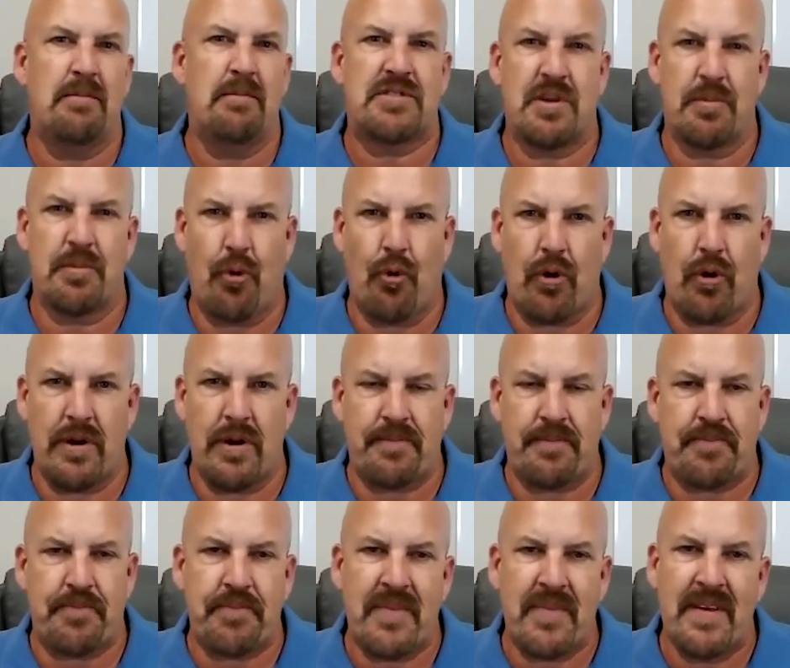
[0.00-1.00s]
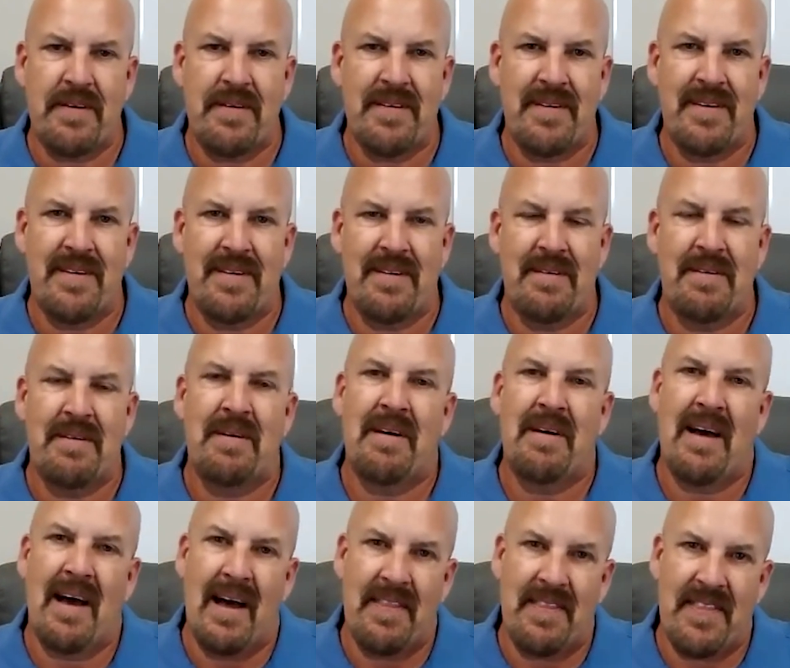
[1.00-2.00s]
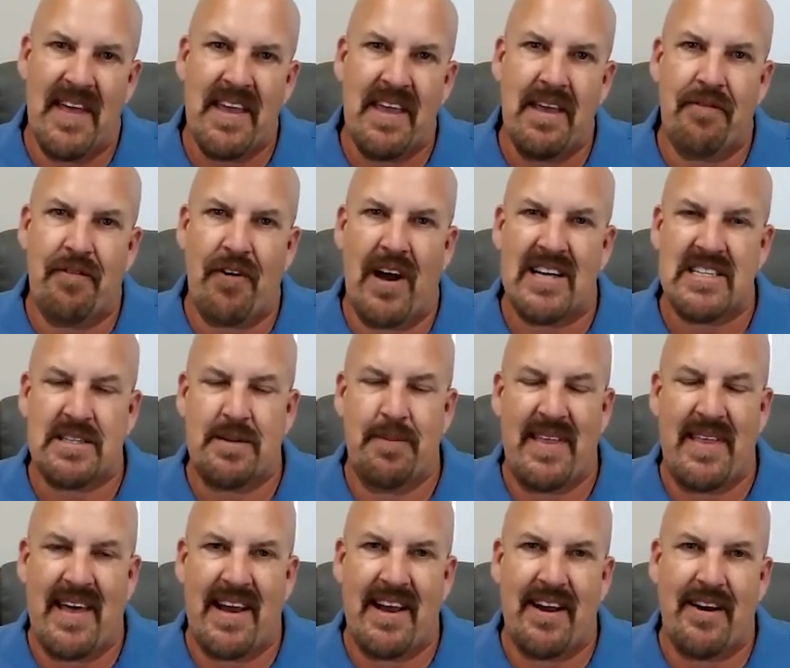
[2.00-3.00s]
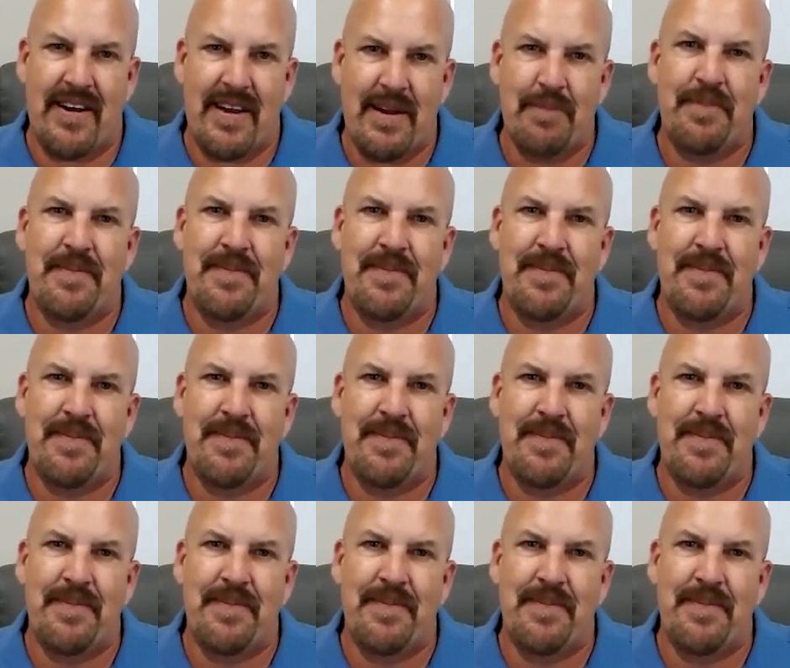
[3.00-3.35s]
support. Thank you for asking me that, Eric.